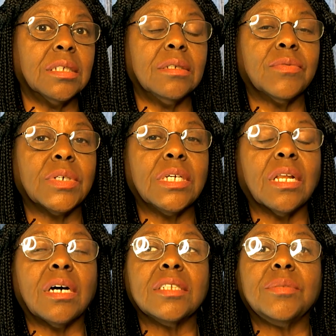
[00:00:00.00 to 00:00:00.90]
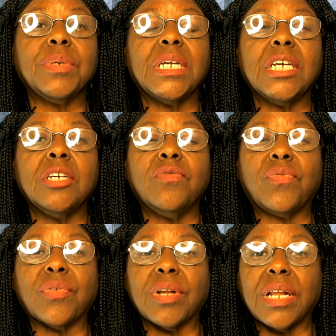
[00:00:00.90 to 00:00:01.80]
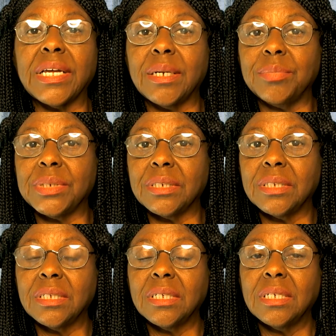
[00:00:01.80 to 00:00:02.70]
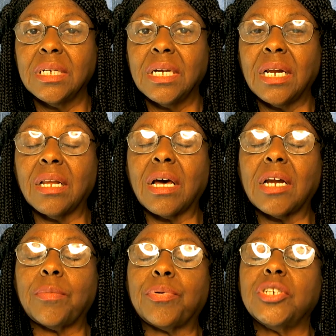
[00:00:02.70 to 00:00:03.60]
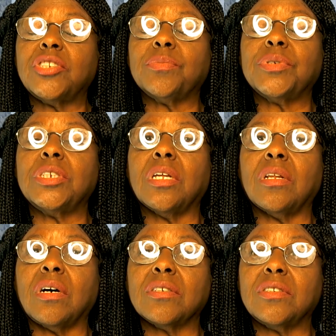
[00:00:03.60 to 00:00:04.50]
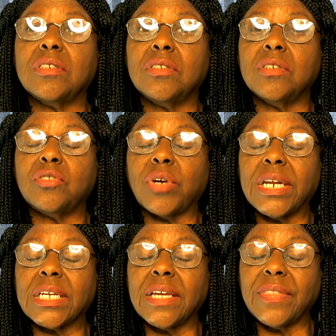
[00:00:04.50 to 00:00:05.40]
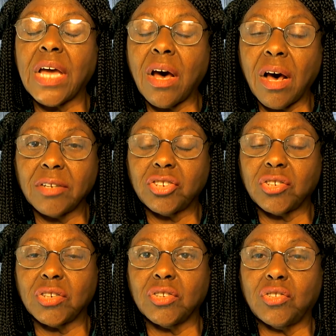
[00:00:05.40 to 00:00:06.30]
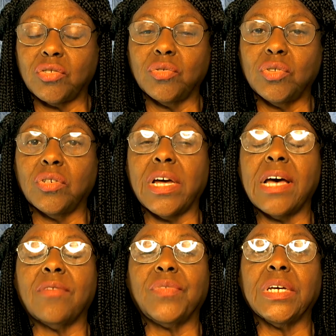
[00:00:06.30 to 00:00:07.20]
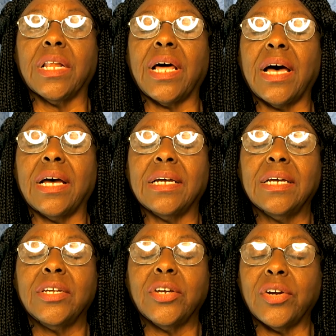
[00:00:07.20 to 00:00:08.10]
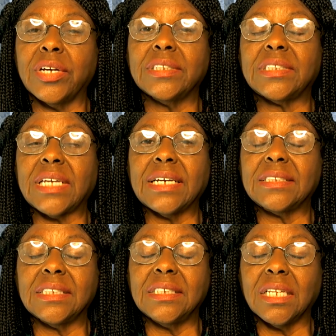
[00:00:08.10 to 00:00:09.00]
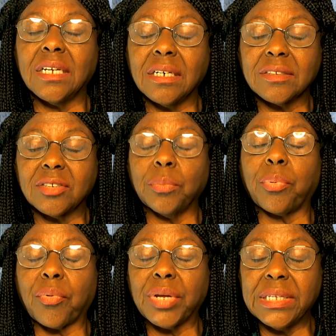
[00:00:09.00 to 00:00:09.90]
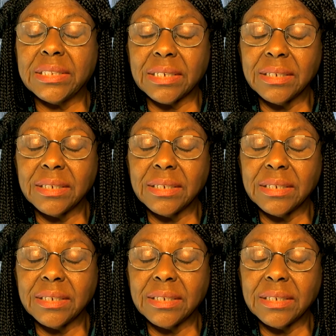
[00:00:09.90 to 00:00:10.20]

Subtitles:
when your lungs being inflamed, and a lot of pressure put in your lungs to try to get that oxygen through your alveoli, your air sacs in your lungs to breathe.